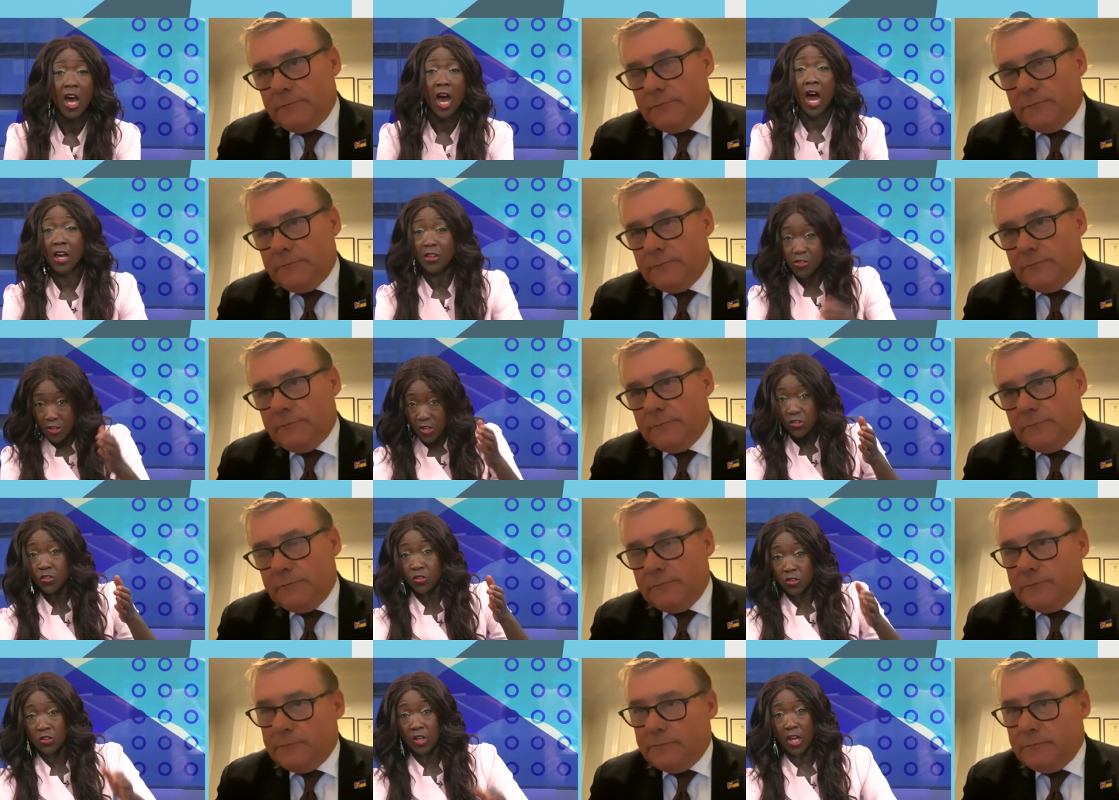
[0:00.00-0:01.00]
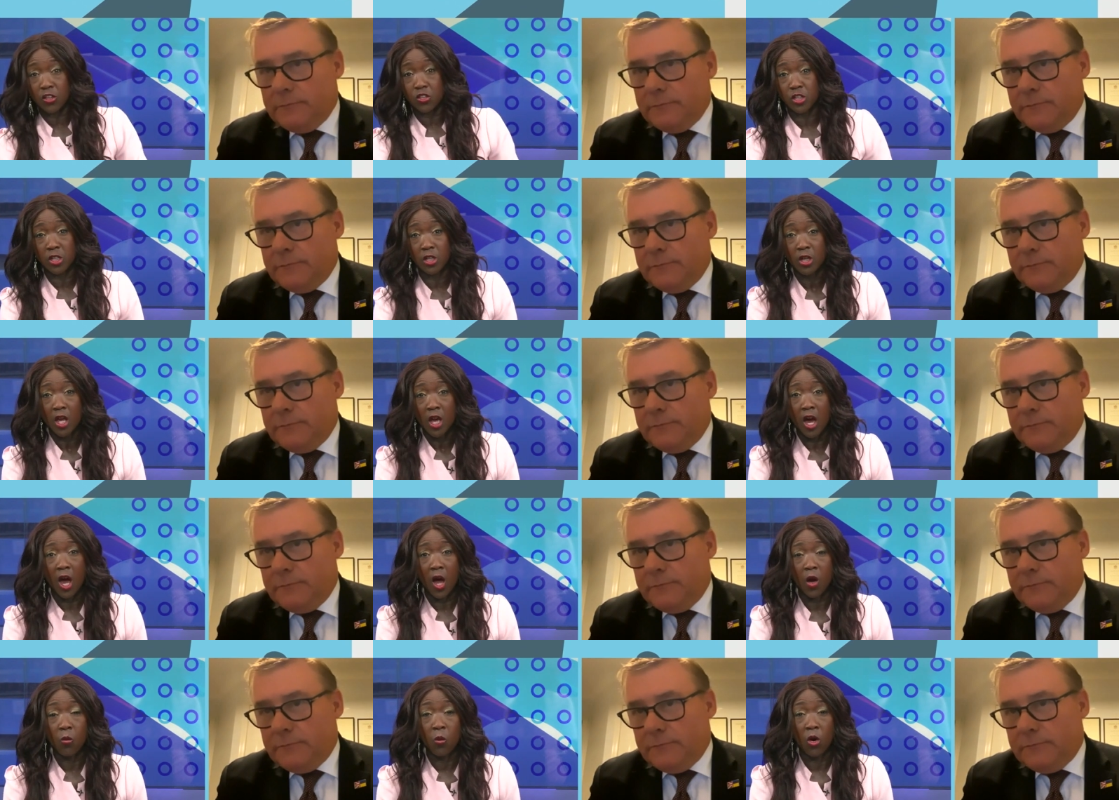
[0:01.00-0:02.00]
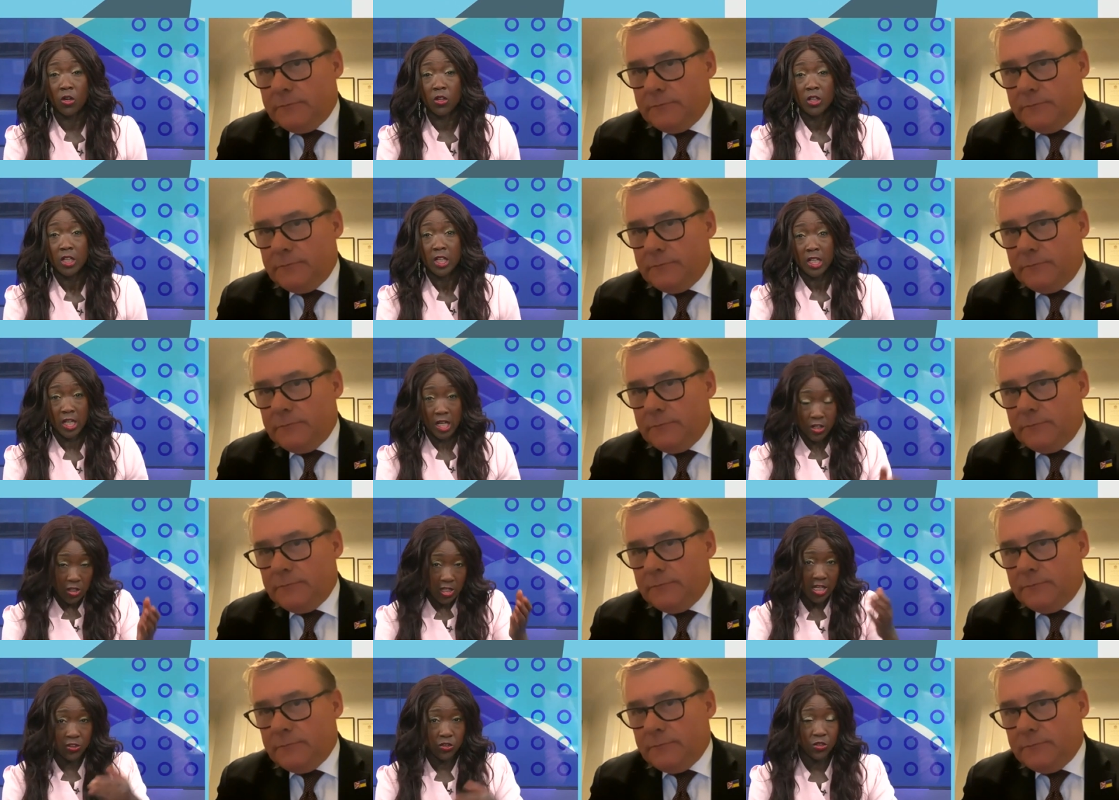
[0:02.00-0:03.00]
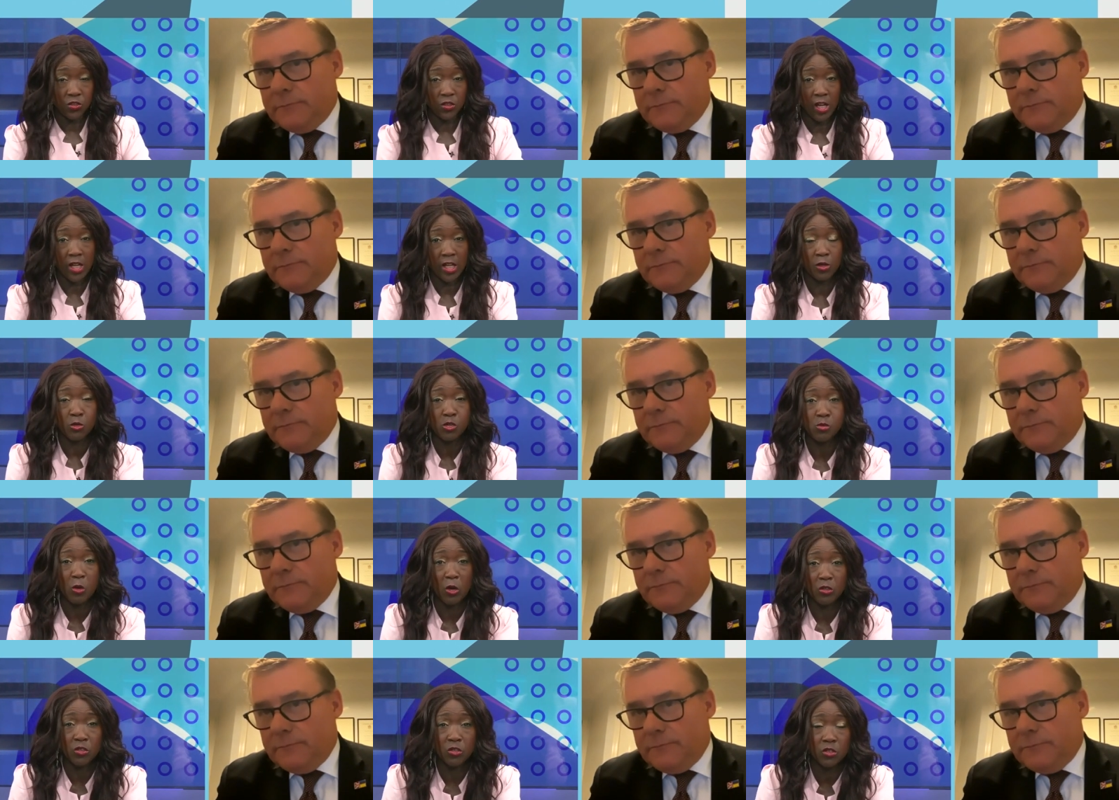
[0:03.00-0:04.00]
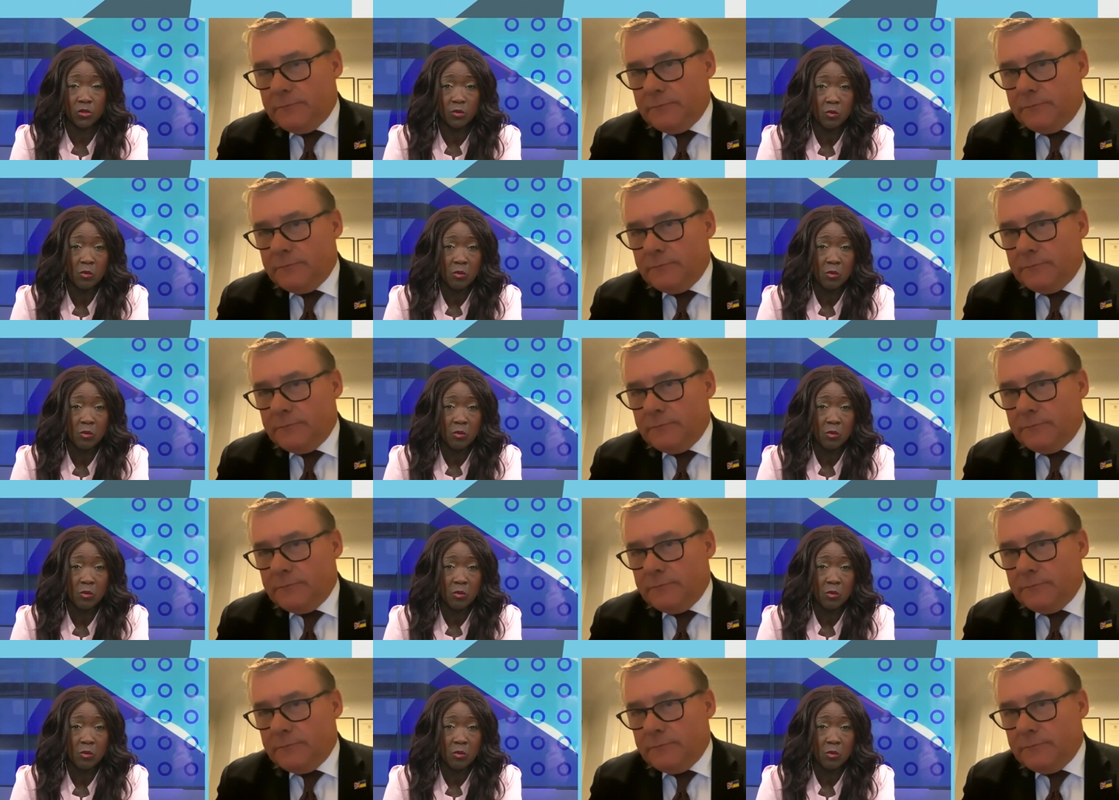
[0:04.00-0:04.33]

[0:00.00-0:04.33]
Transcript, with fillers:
Speaker 1: uh, this is actually uh, what he had to say in response.